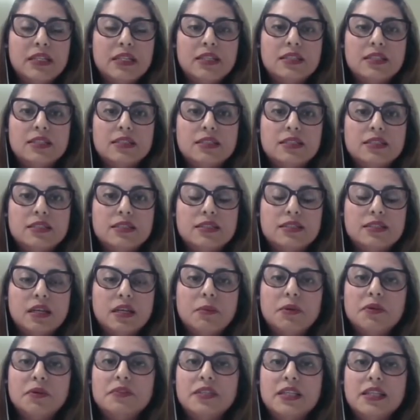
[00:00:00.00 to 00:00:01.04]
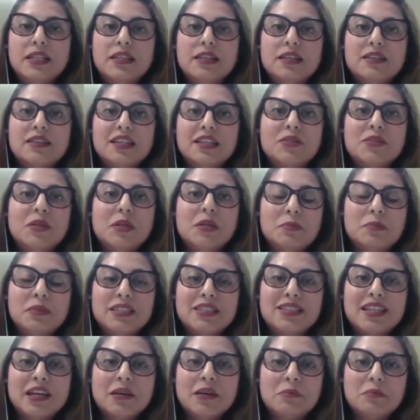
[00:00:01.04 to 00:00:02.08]
Some of the
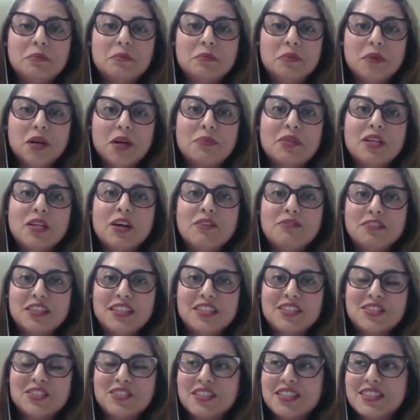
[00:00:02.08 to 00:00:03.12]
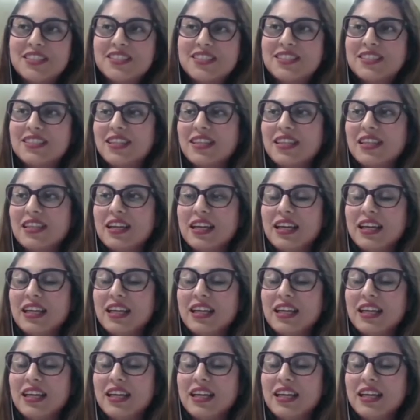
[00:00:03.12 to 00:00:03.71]
equipments that might be of interest